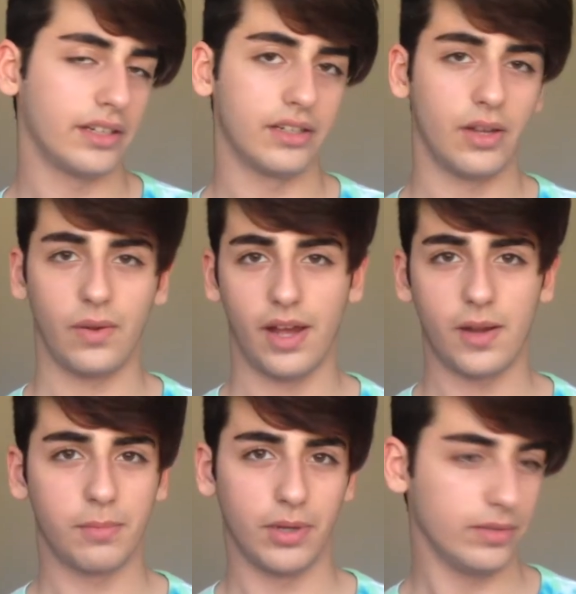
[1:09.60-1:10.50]
didn't know how
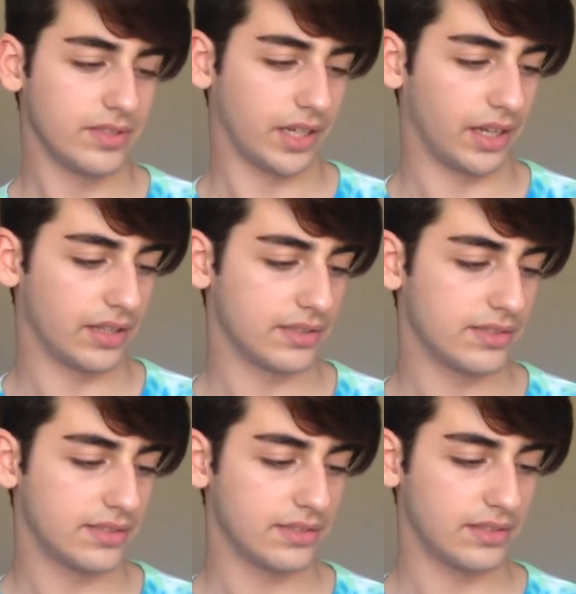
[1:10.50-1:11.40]
to pose, I
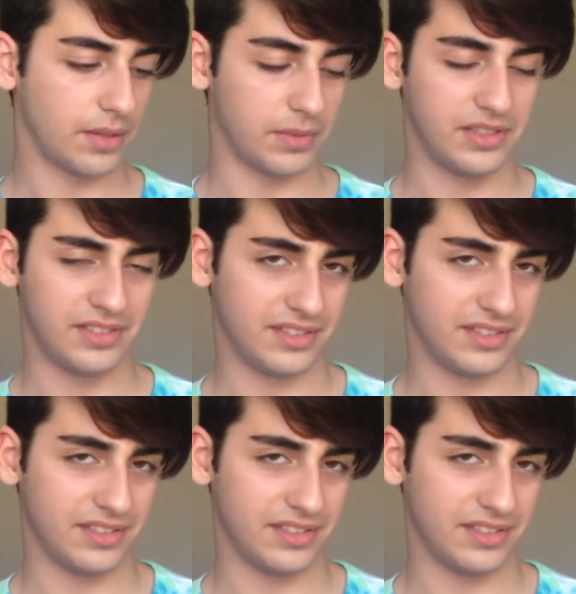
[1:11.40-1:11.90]
guess. I mean,